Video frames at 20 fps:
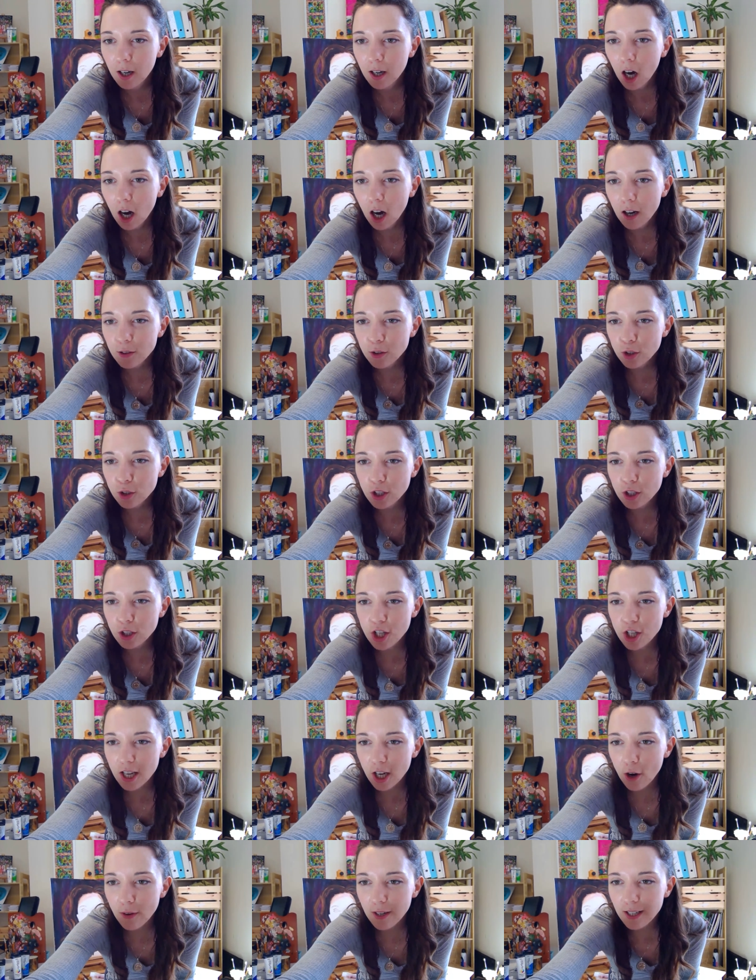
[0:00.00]
Oh,
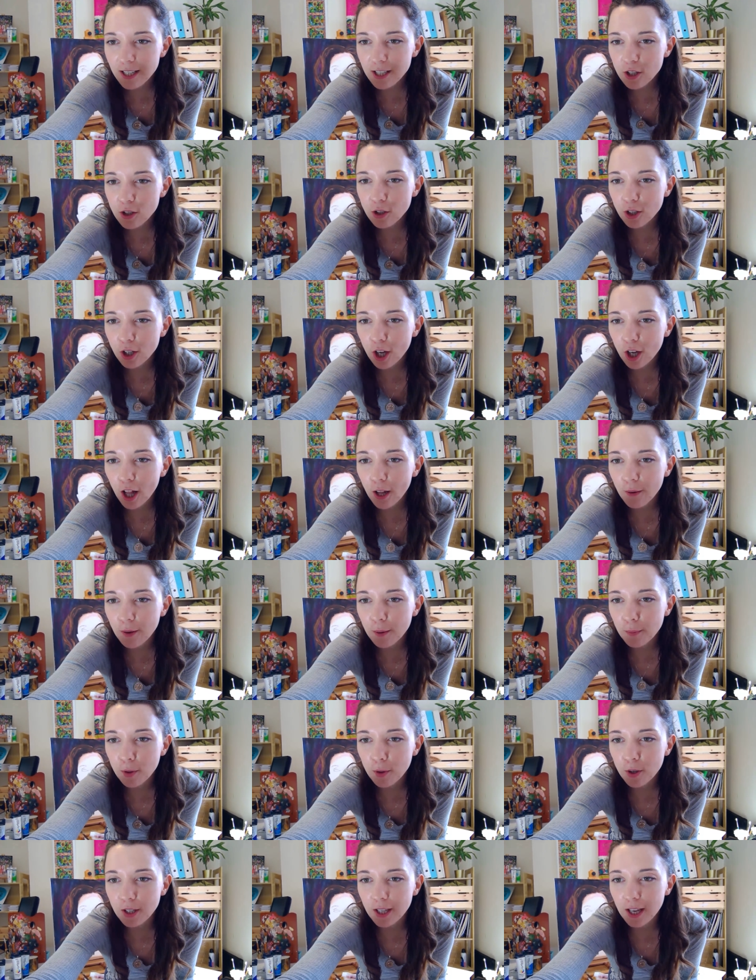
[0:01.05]
Georgie, currently doing
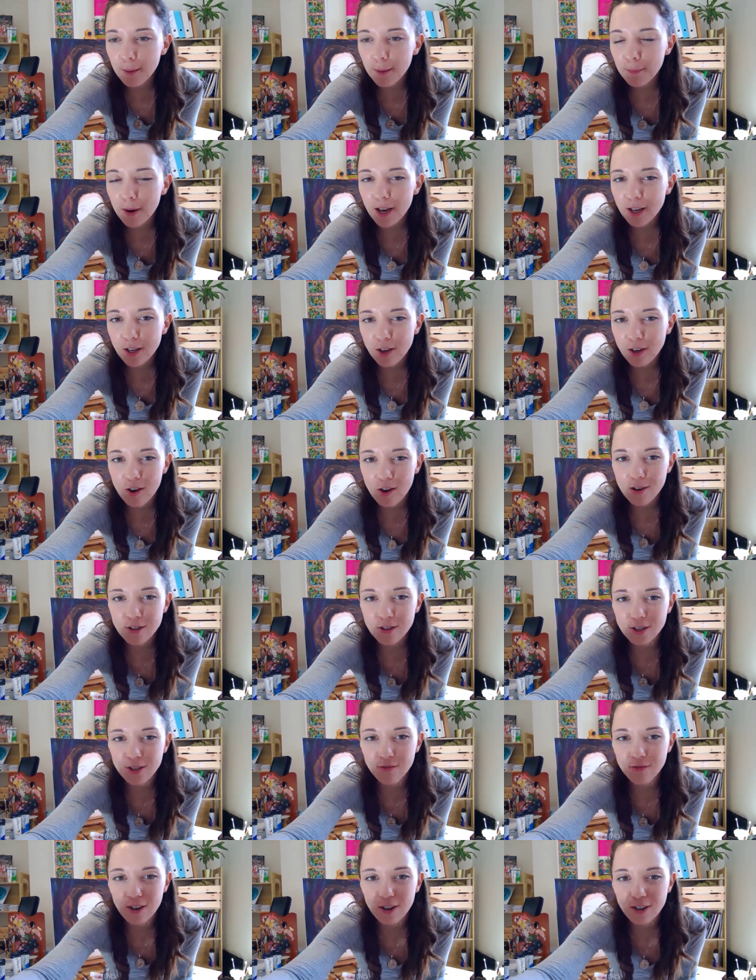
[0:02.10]
book in my garden,
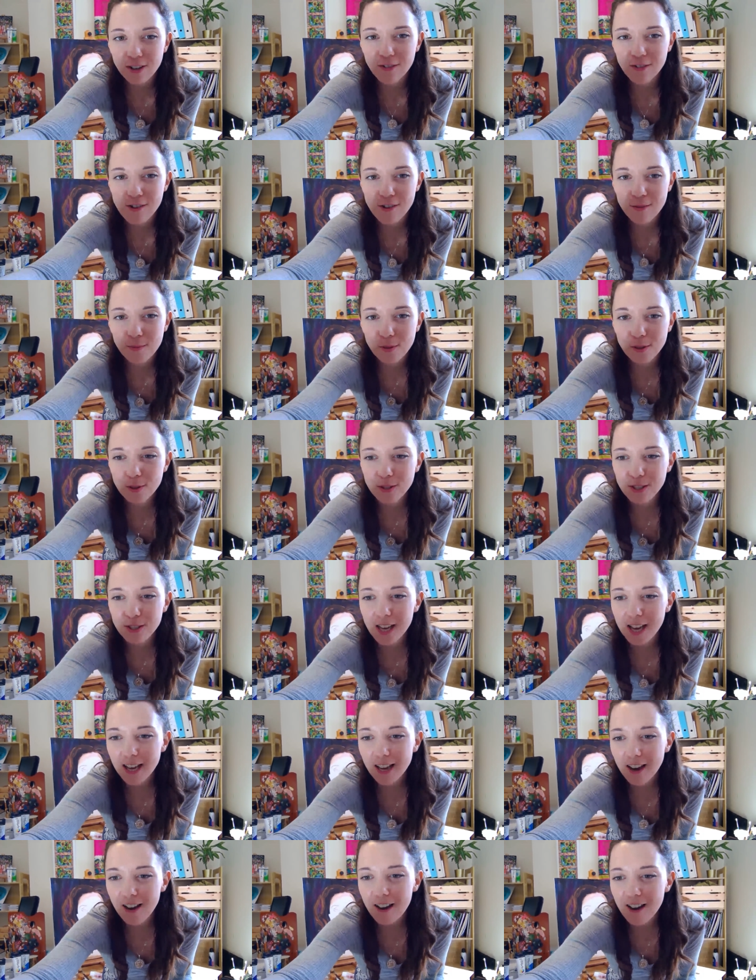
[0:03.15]
very therapeutic.
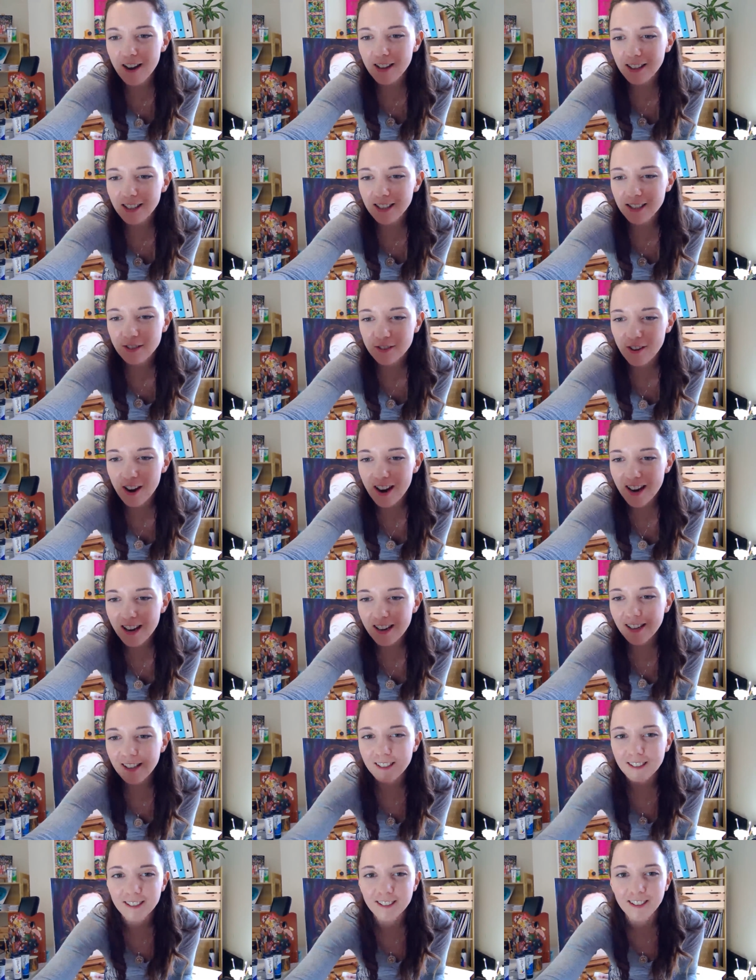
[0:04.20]
Oh, that's great.
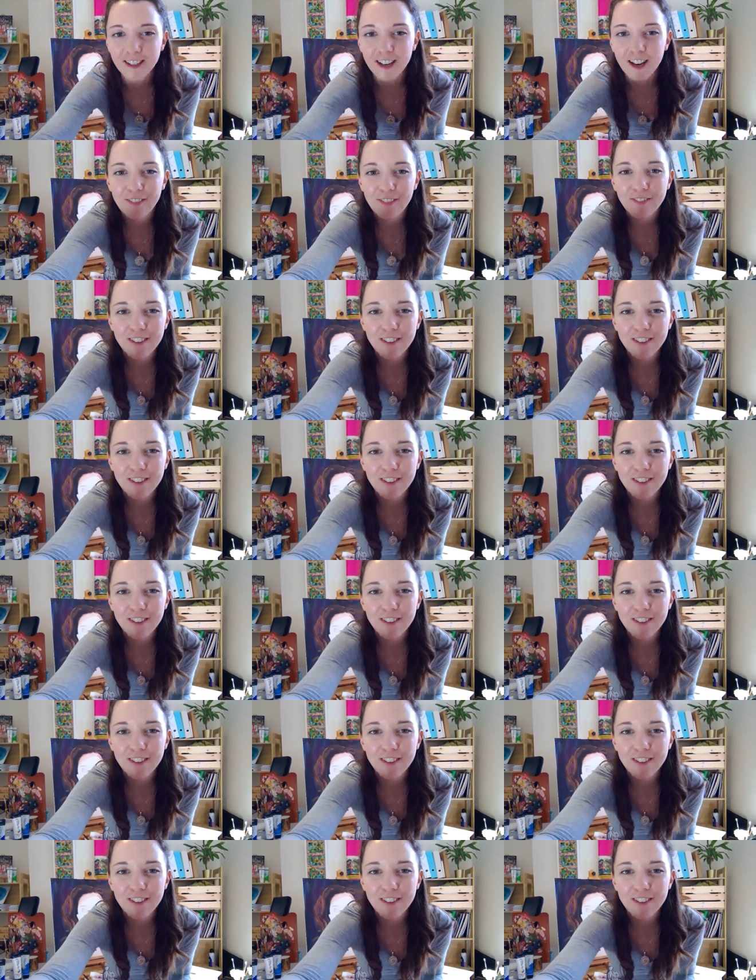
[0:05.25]
Enjoy.